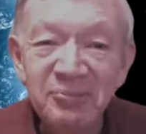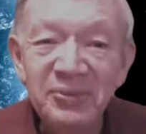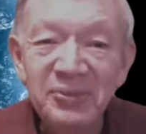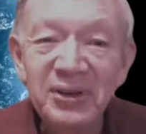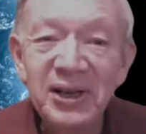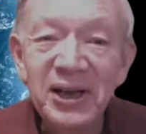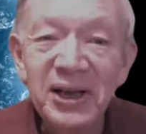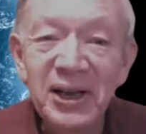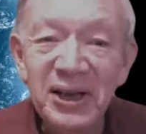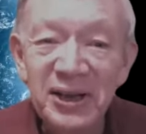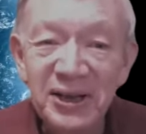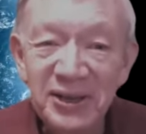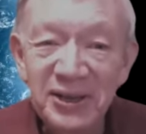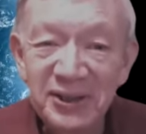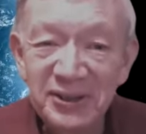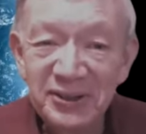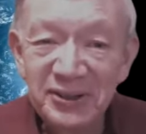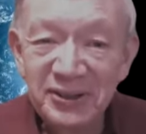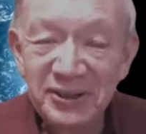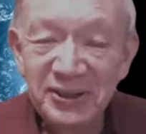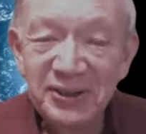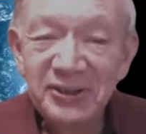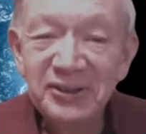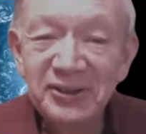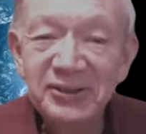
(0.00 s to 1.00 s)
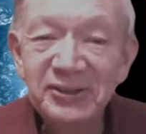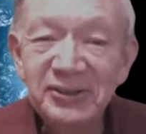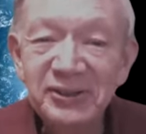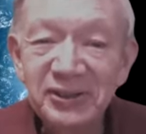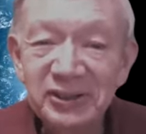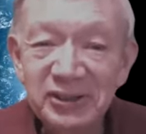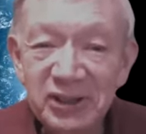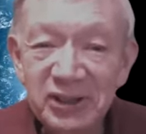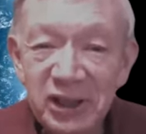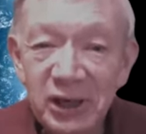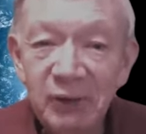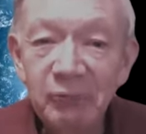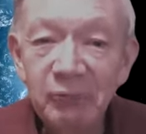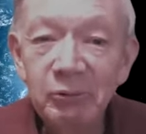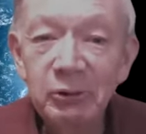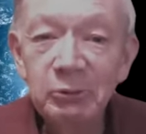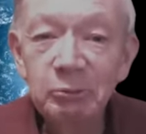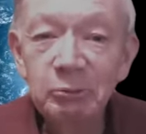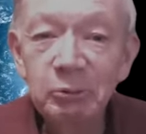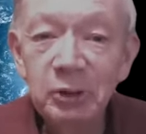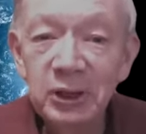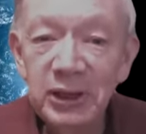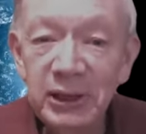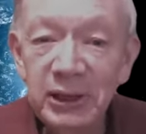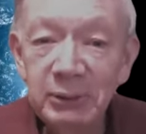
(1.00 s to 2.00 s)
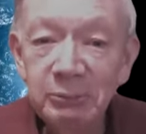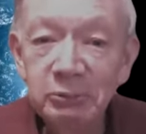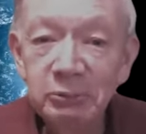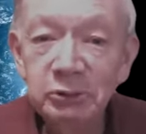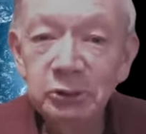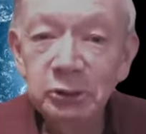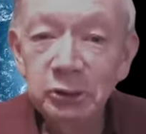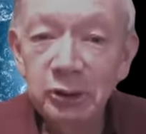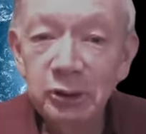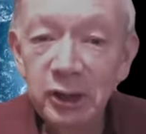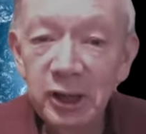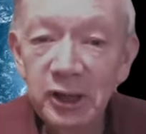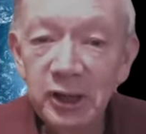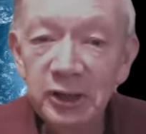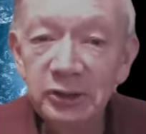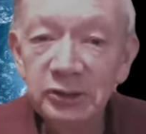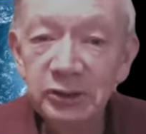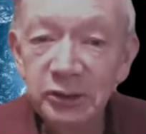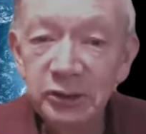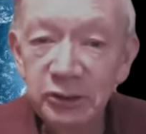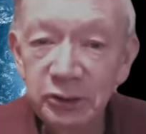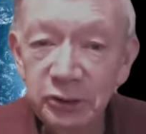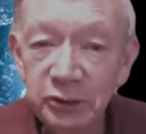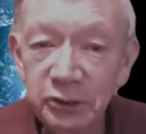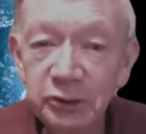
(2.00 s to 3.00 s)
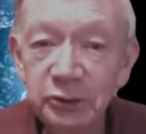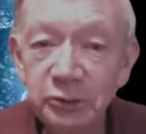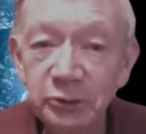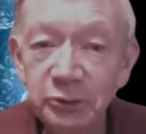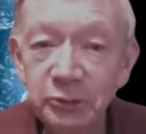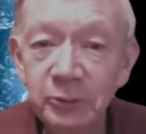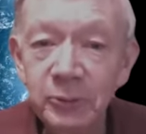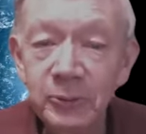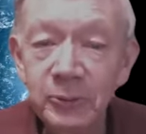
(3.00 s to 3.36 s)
and discovered what he was trying to do.